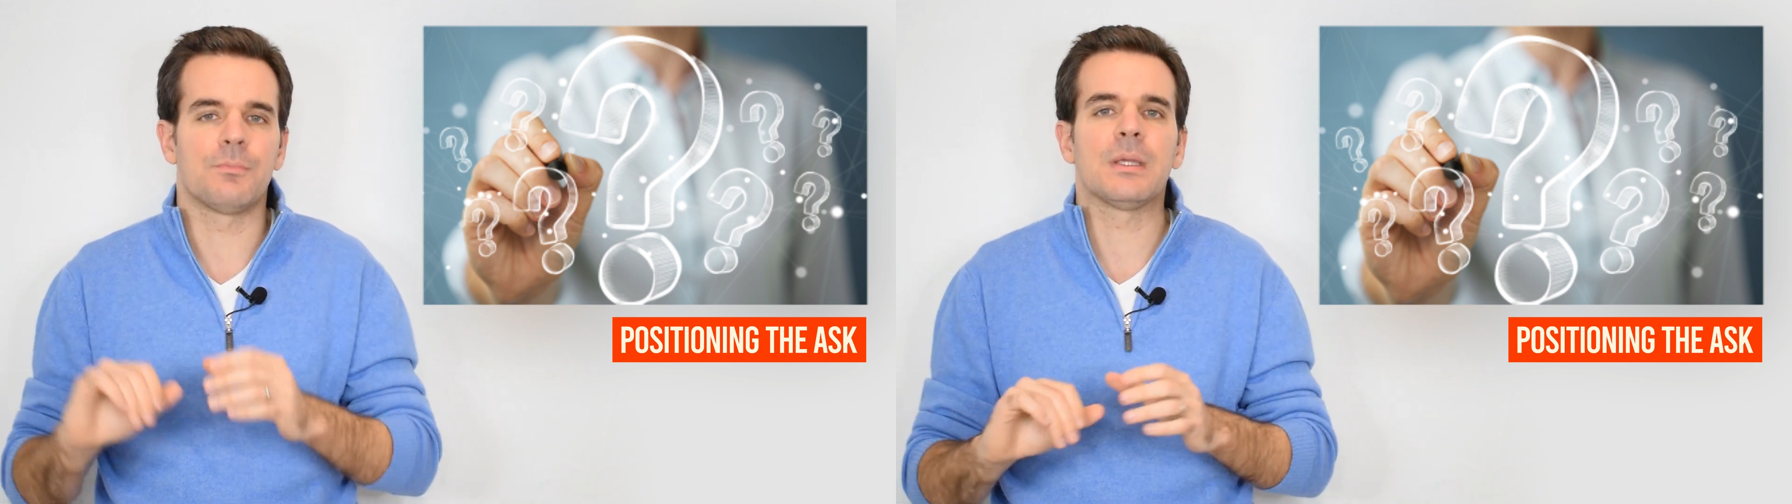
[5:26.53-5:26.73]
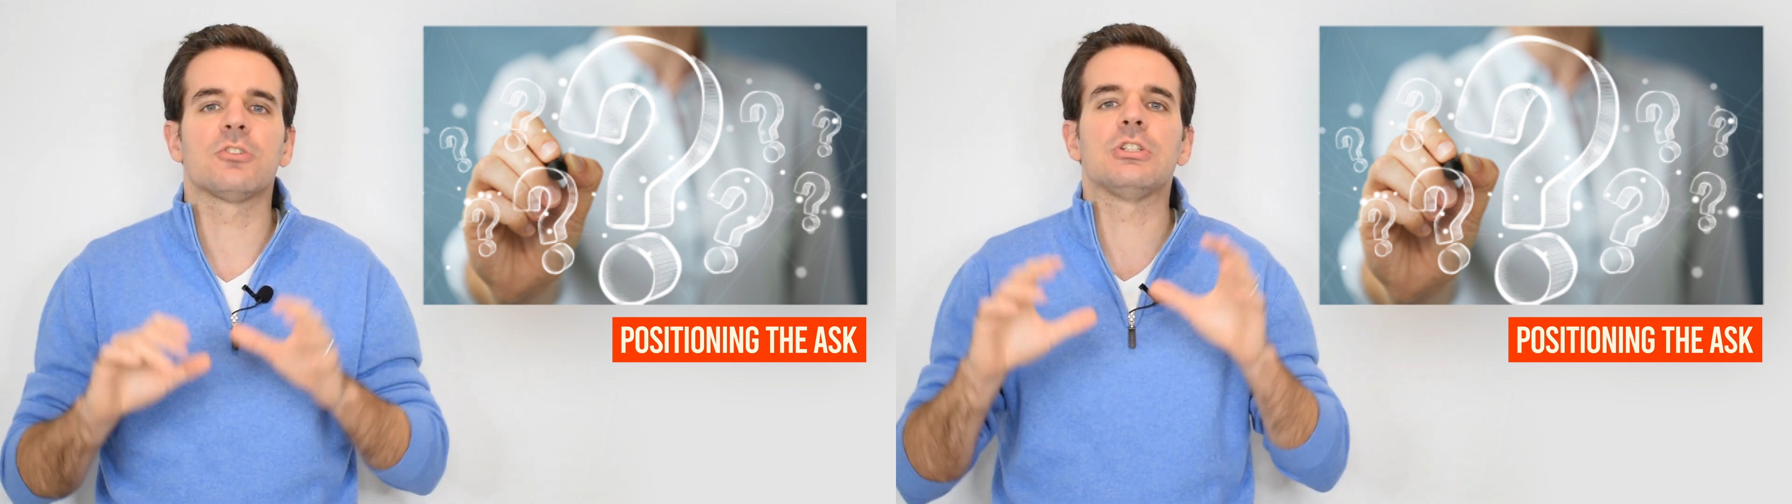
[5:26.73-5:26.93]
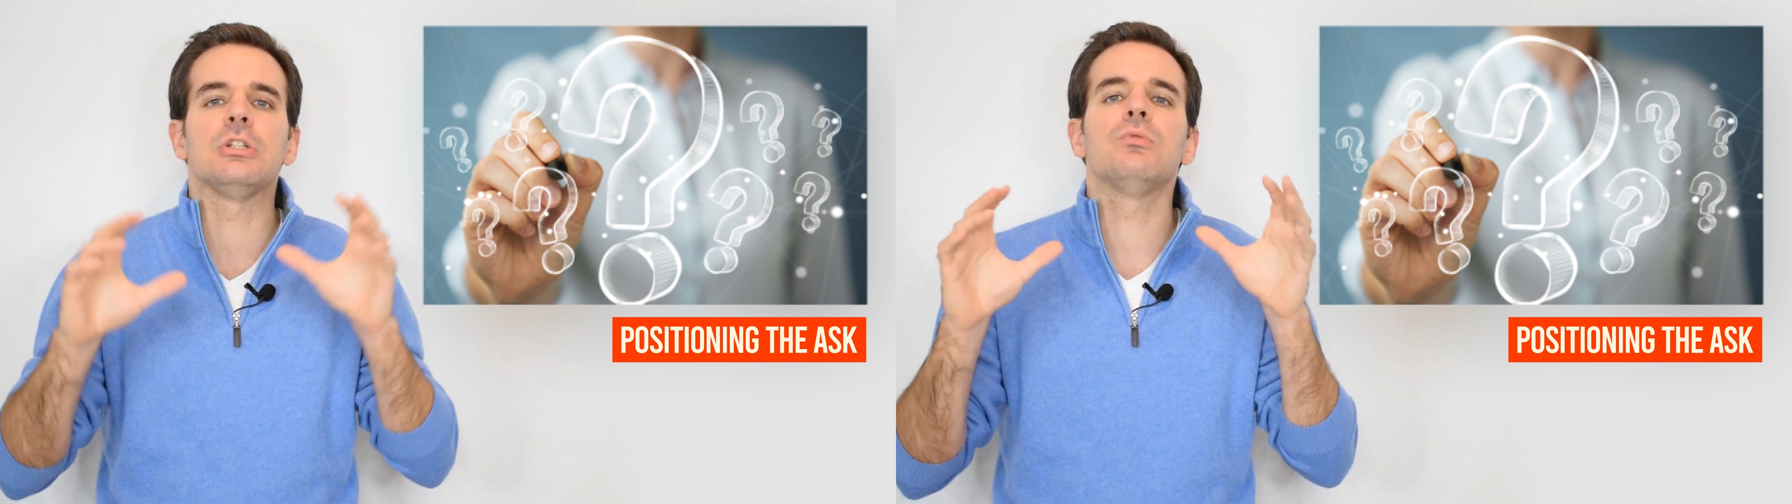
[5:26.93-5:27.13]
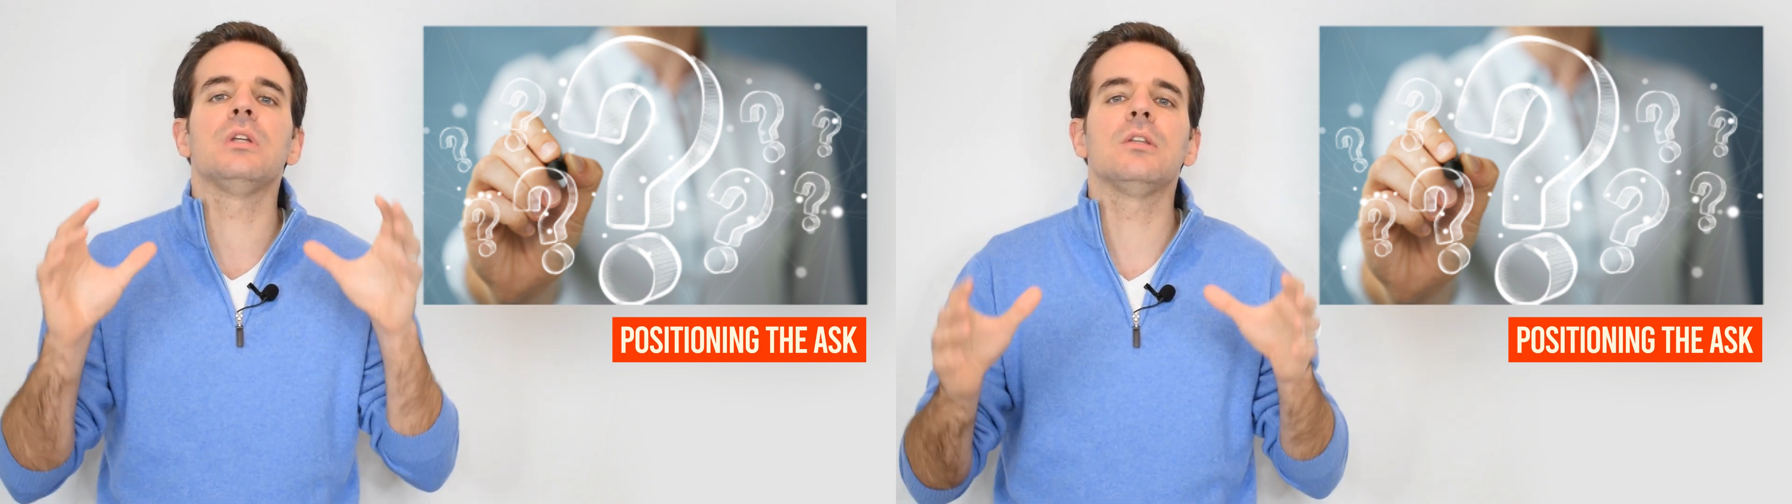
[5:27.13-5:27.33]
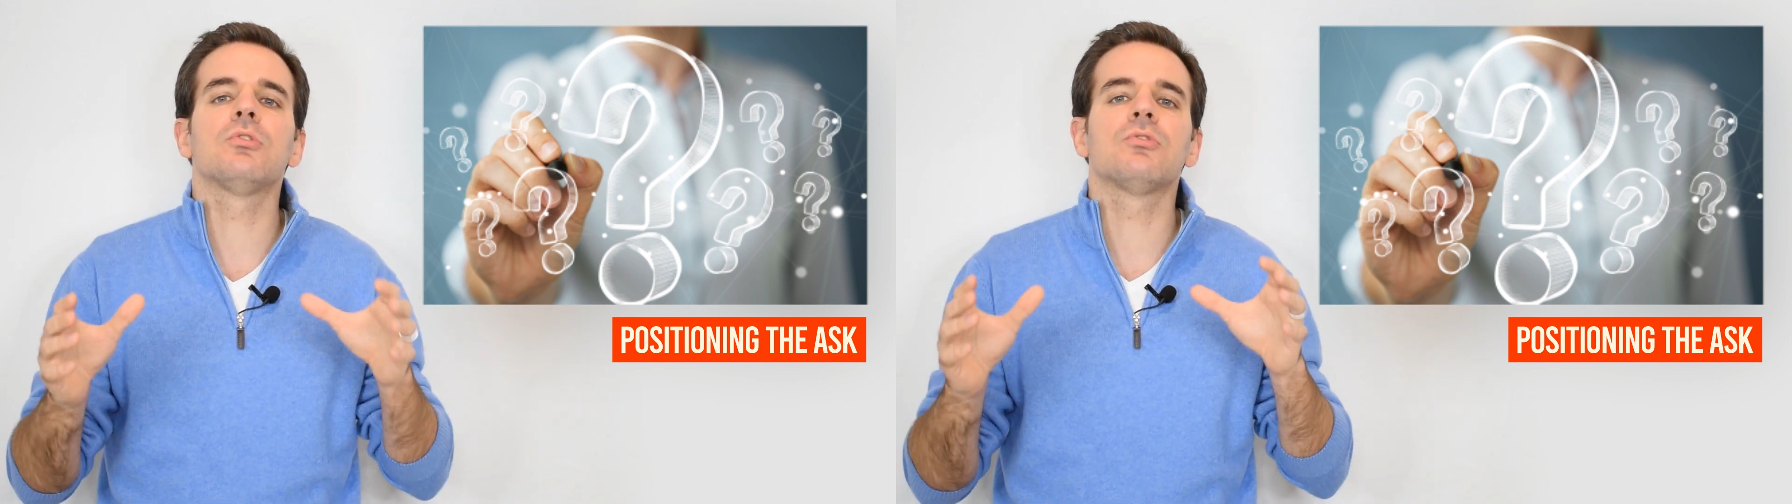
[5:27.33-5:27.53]
because you
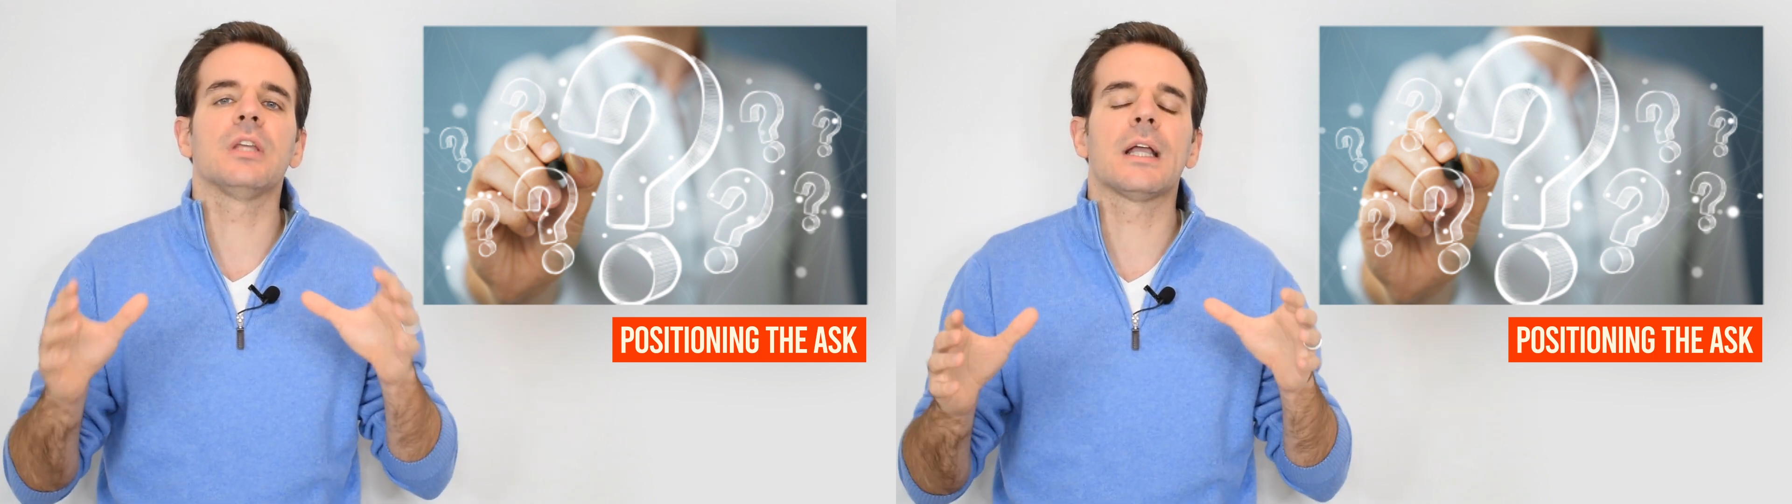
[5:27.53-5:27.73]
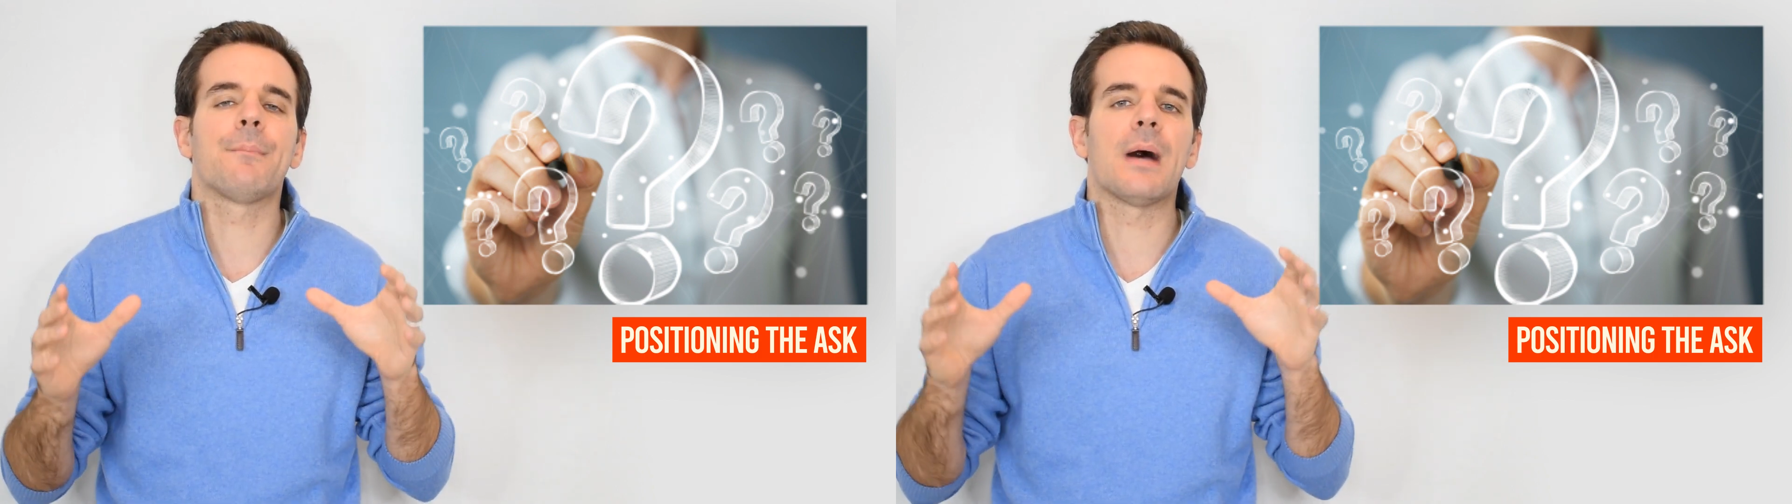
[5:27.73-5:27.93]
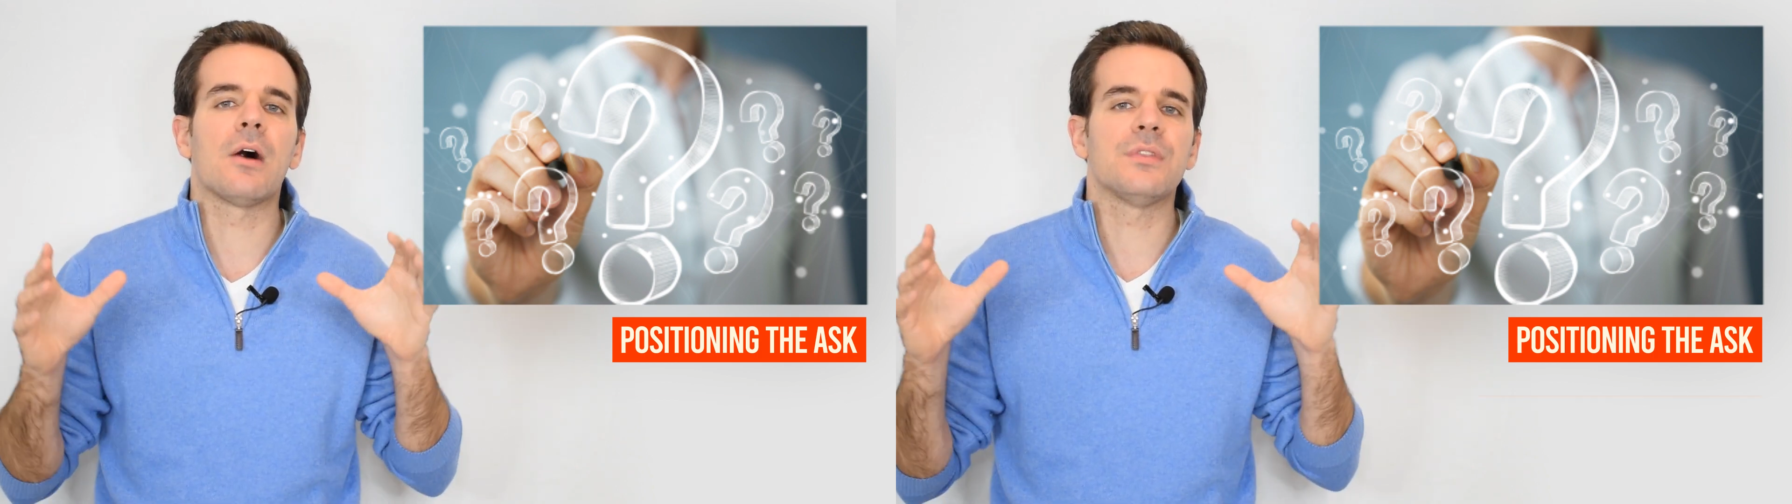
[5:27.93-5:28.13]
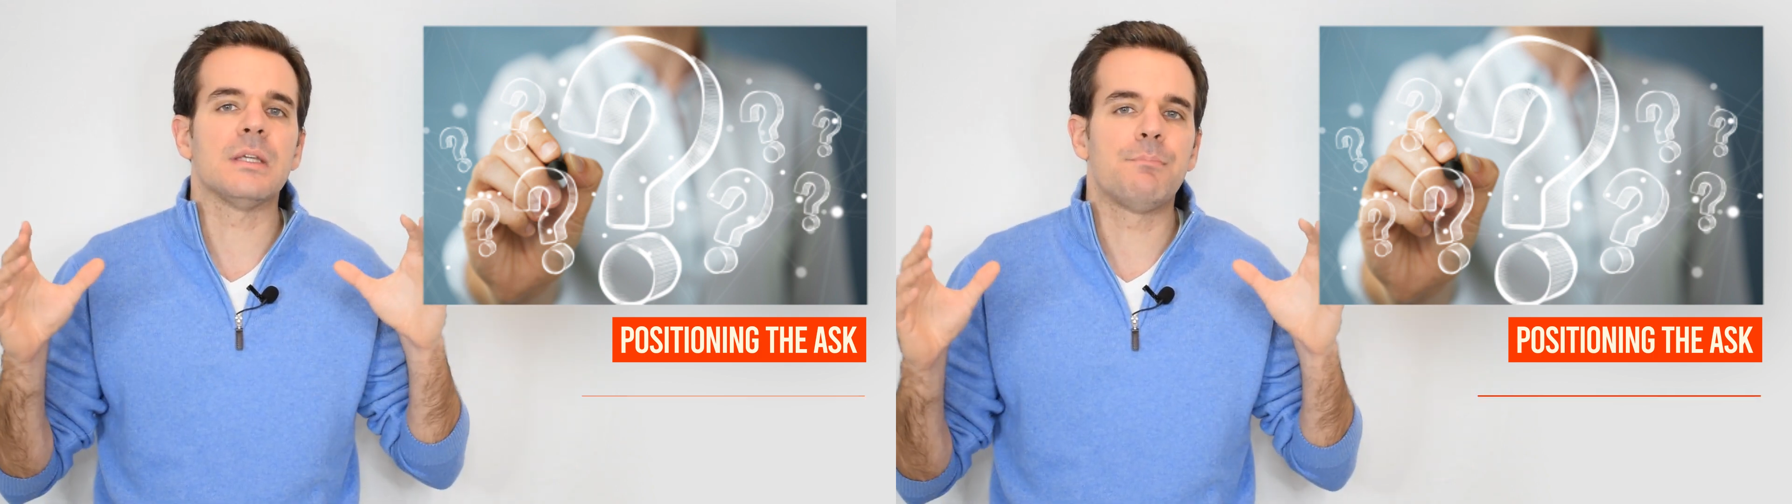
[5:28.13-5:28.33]
need to think about the